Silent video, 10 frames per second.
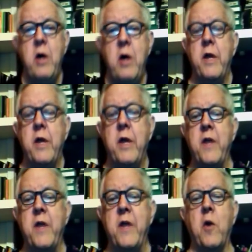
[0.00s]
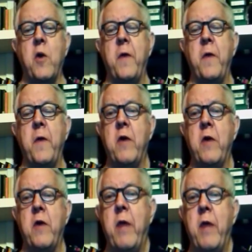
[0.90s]
Well, let's take a look at that.
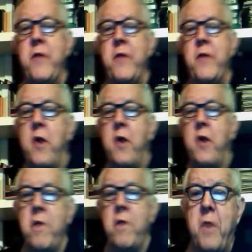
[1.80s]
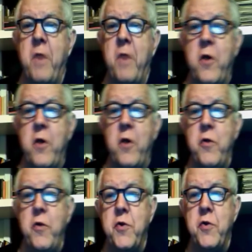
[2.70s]
Okay, I mean, that's not hard to find on
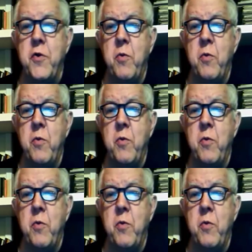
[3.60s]
YouTube.